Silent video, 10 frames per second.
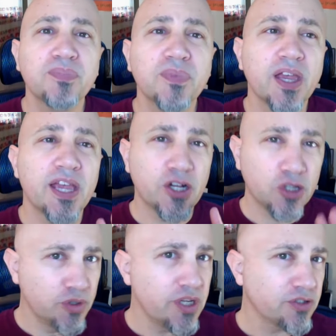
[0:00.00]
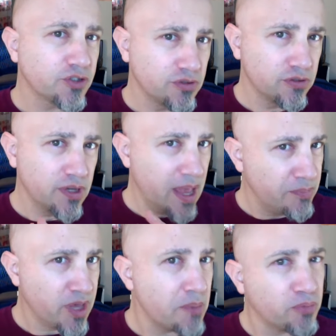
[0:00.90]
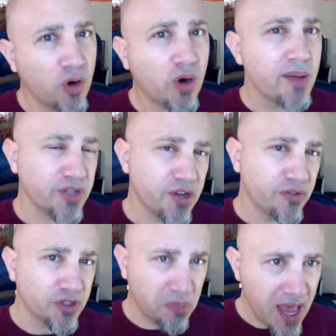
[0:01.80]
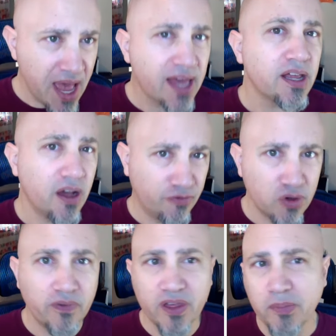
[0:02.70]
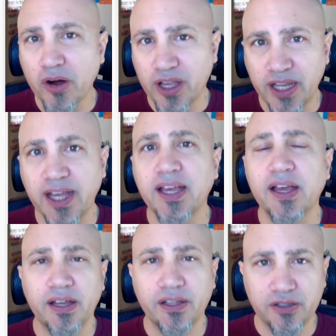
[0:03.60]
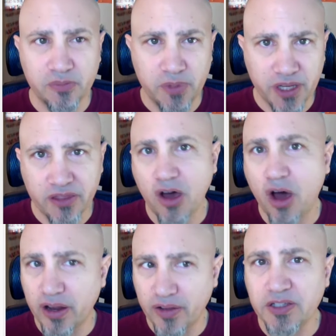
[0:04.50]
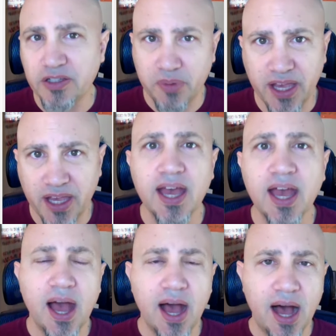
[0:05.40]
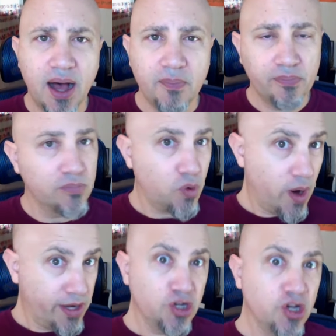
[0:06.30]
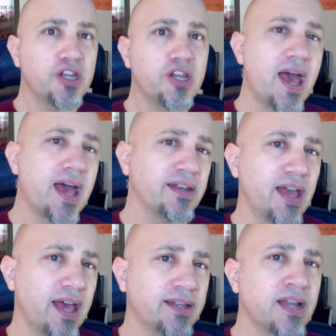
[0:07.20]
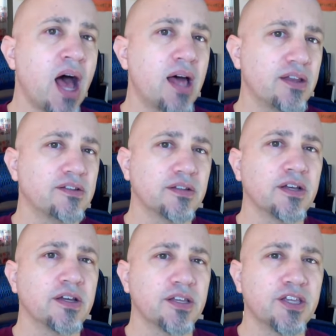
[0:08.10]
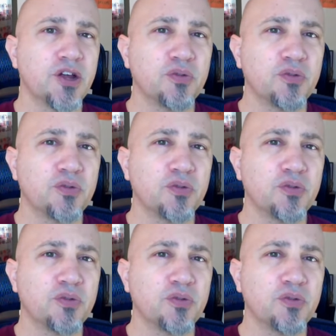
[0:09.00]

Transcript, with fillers: including the MBA programs here in Japan. A few of them are getting eh, to be thought of as being um, quite good and and not uh, you know